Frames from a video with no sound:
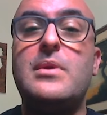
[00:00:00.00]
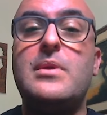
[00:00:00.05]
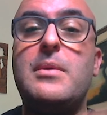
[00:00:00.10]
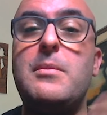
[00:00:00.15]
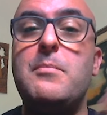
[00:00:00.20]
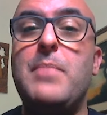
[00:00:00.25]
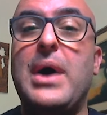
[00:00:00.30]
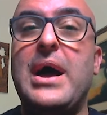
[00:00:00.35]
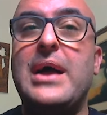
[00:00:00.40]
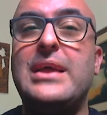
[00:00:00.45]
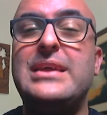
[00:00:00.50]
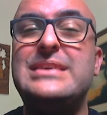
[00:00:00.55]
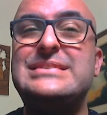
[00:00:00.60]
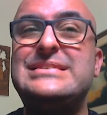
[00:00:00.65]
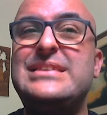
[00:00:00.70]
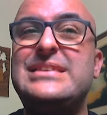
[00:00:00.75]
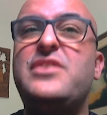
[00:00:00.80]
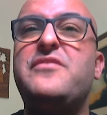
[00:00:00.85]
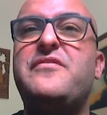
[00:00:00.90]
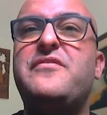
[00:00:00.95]
But
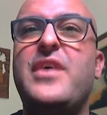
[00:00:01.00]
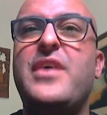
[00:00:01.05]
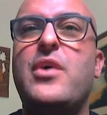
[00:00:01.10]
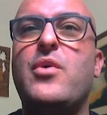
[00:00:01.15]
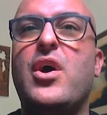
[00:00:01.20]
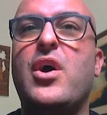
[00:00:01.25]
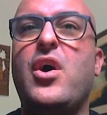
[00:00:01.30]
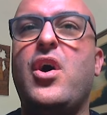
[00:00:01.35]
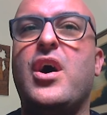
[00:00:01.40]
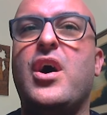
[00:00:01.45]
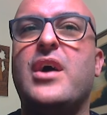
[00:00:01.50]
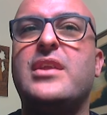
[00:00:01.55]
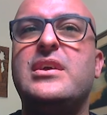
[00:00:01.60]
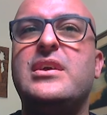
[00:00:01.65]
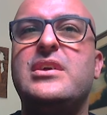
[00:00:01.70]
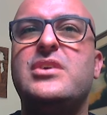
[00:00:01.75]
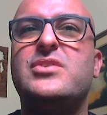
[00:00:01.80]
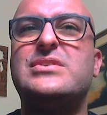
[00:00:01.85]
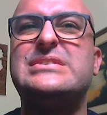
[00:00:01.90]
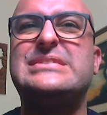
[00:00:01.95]
instead of very hot,
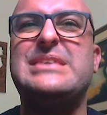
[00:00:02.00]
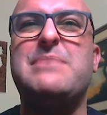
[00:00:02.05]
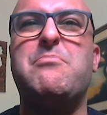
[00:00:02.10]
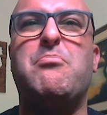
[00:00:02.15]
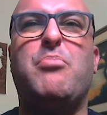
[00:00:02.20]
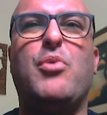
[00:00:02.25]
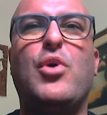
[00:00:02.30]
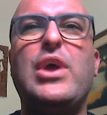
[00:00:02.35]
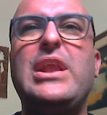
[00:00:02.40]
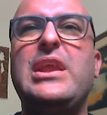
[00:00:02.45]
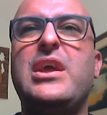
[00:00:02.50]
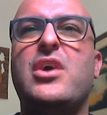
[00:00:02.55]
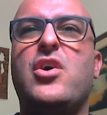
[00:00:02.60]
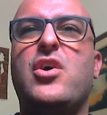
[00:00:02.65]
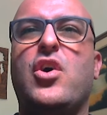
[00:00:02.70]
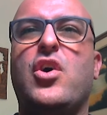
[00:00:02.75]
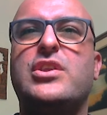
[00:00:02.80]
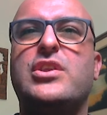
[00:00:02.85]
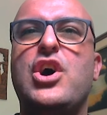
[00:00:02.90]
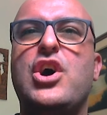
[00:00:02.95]
you can say boiling
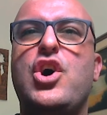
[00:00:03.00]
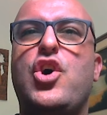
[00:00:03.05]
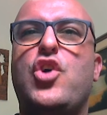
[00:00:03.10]
hot